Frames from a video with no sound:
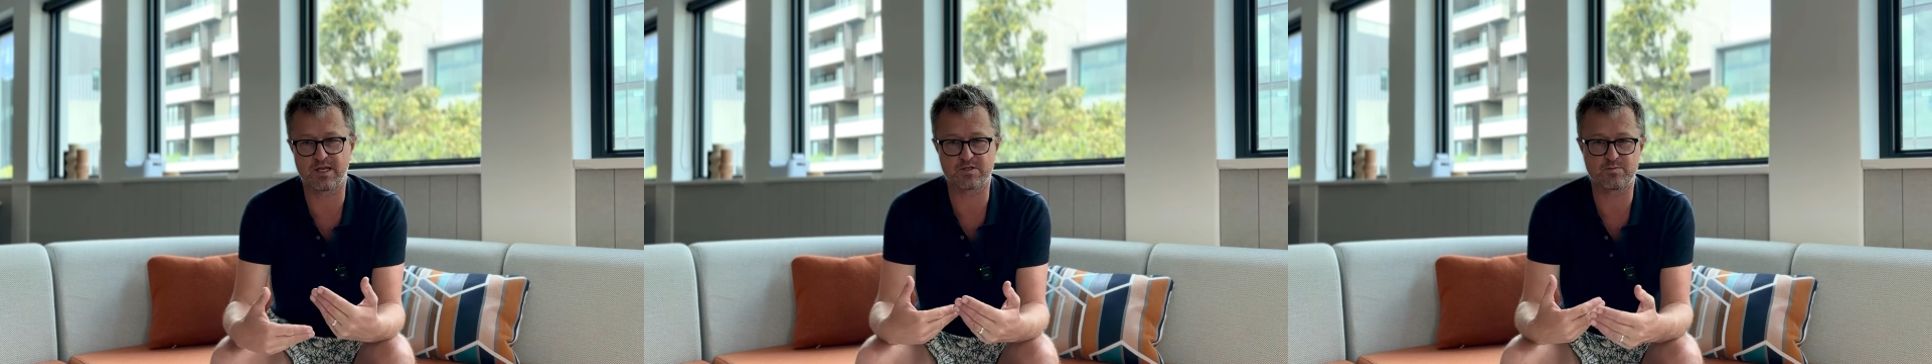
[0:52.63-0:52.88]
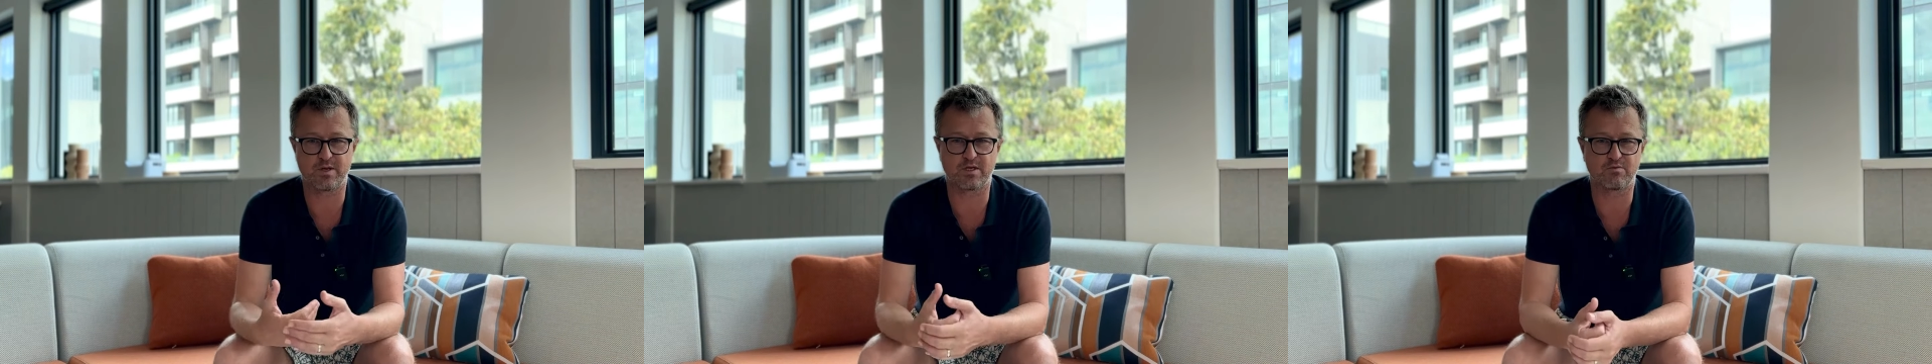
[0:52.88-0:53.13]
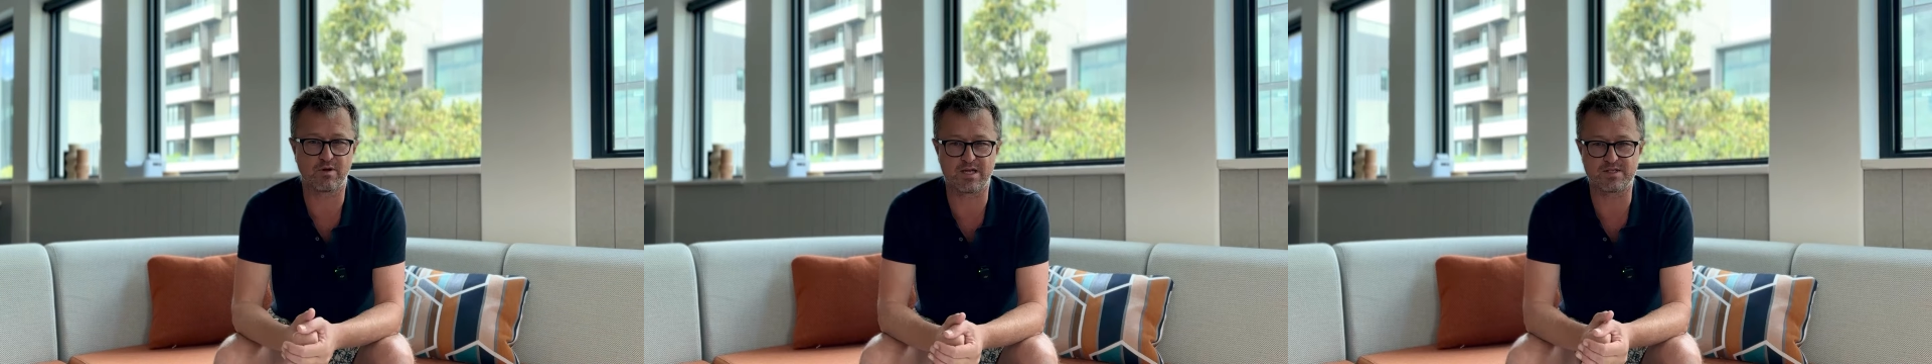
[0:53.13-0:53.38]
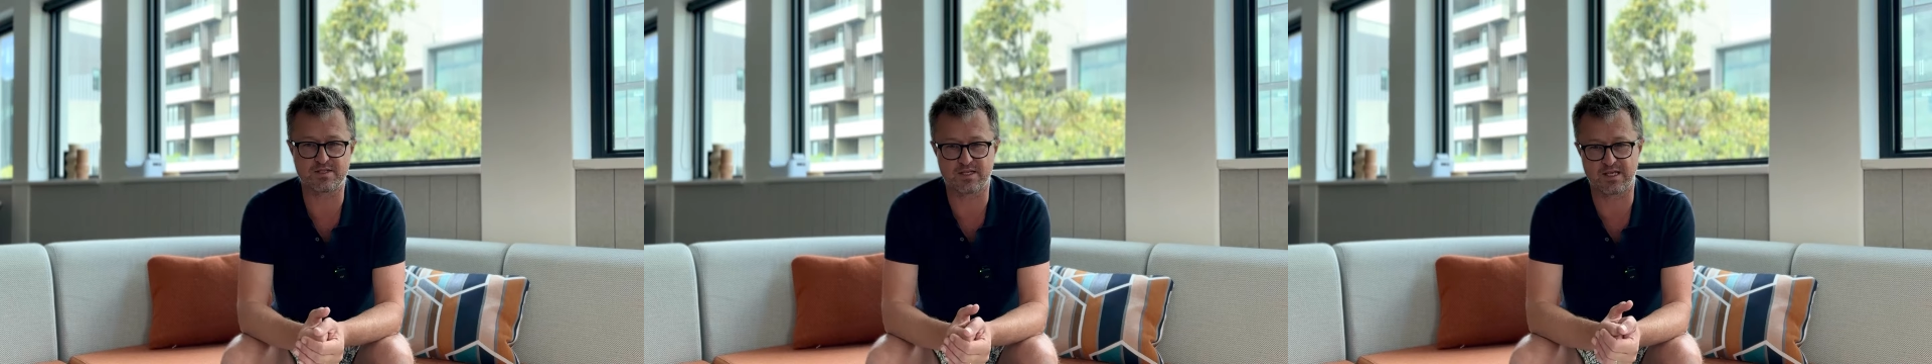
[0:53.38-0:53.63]
expect
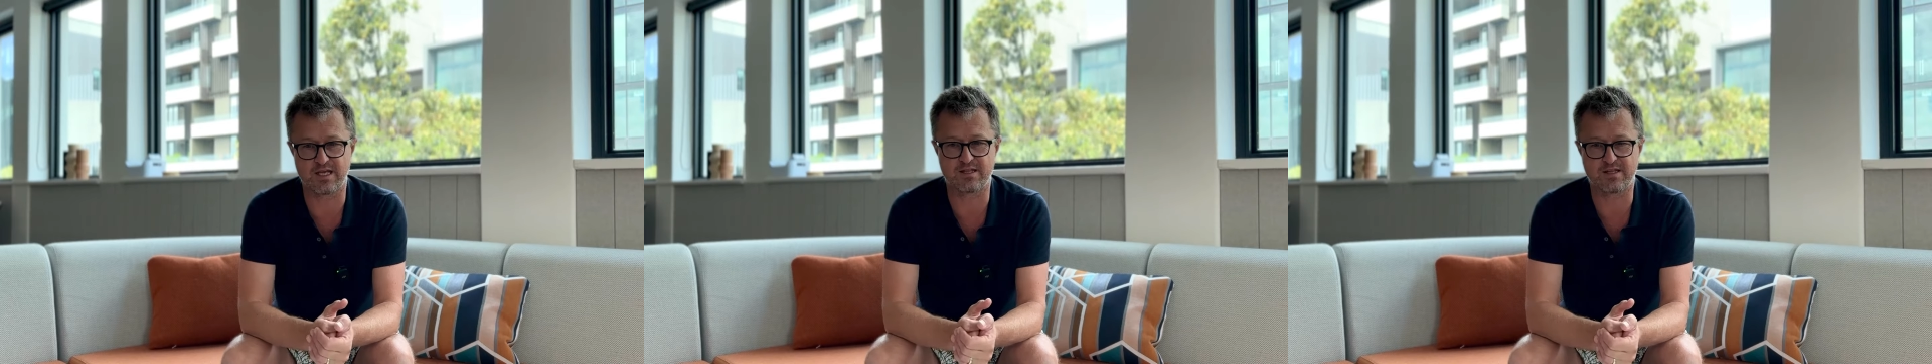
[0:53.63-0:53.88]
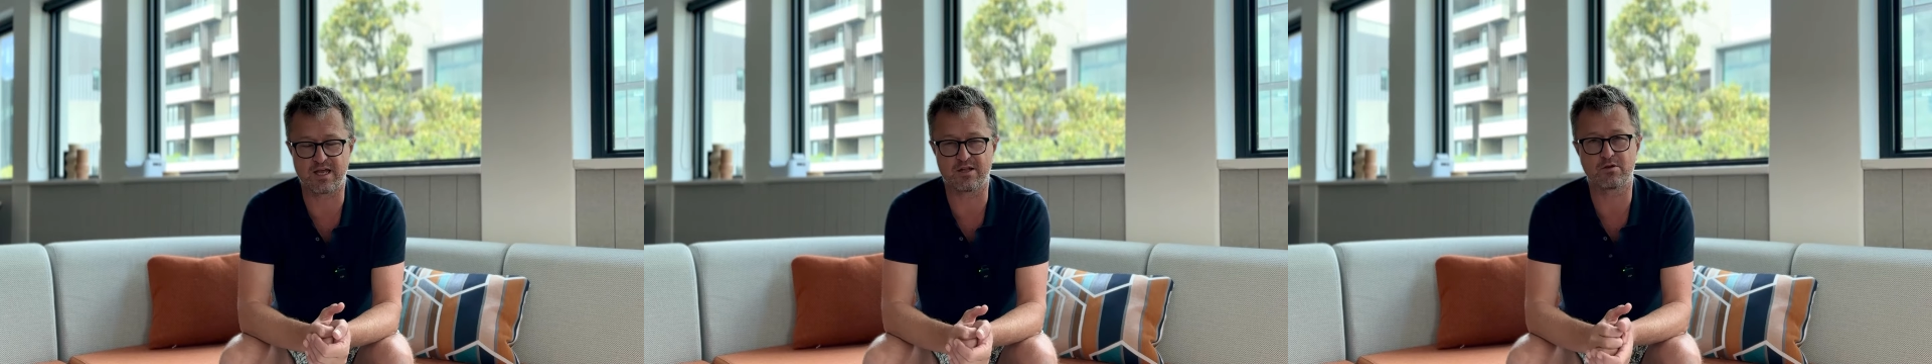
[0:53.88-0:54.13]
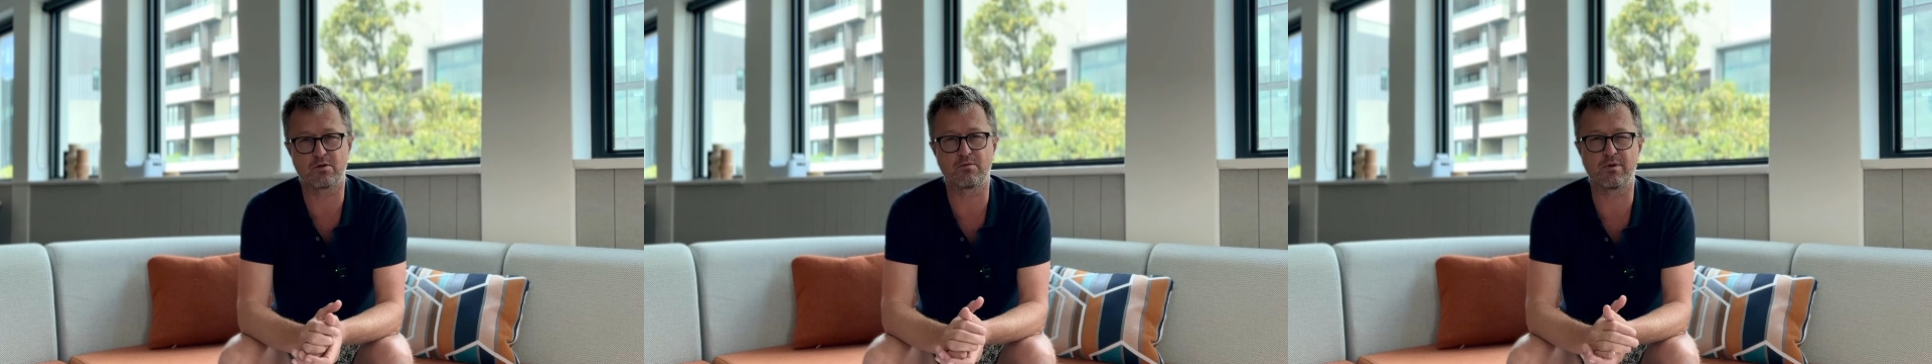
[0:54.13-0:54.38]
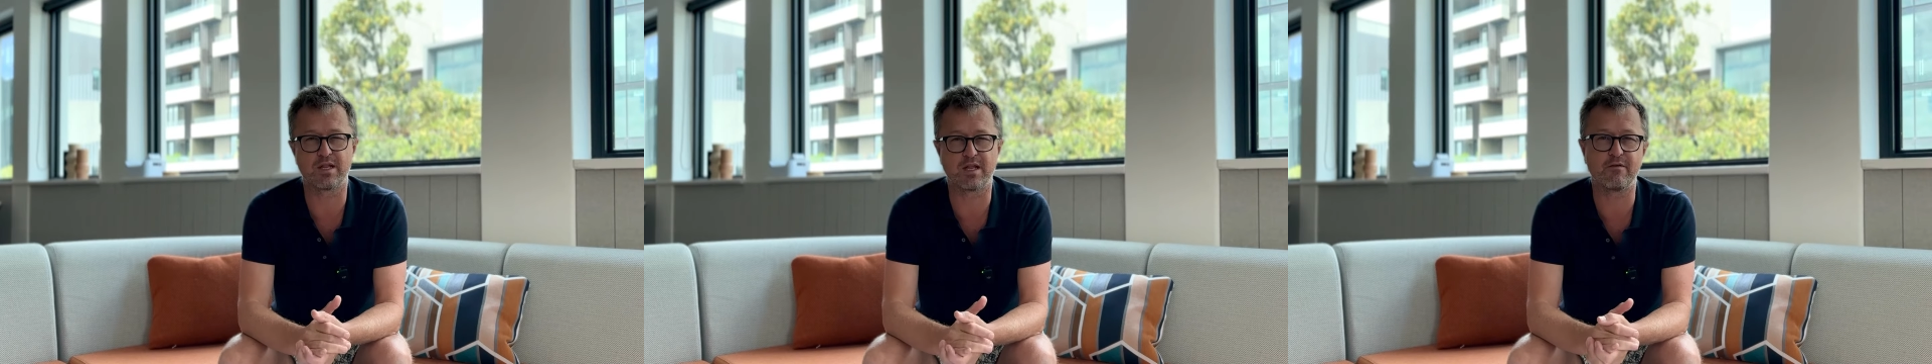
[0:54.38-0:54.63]
rates to get down to
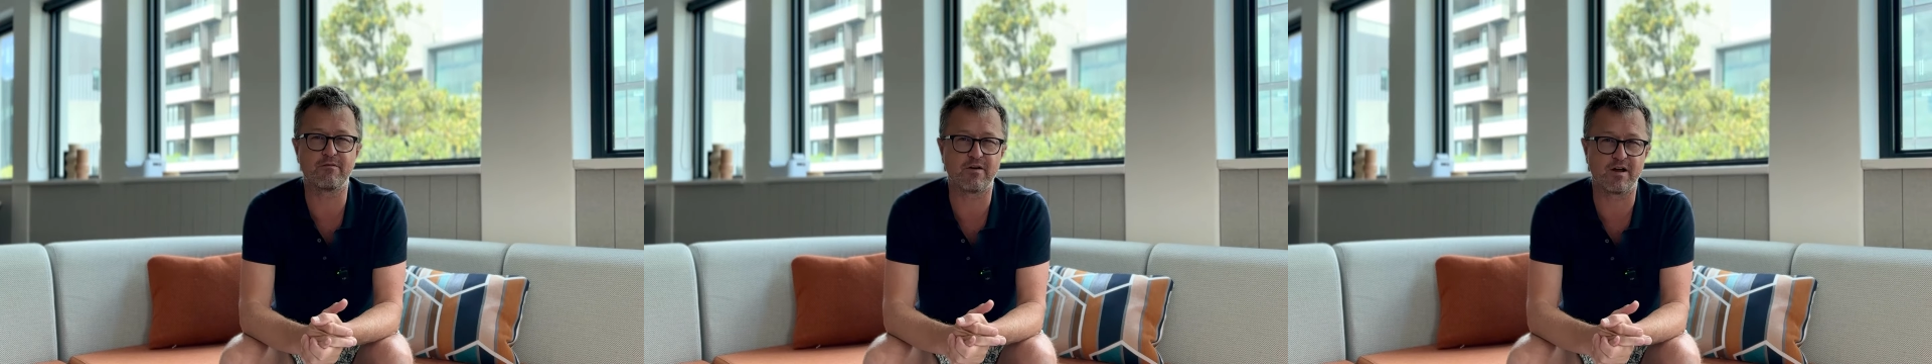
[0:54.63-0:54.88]
around that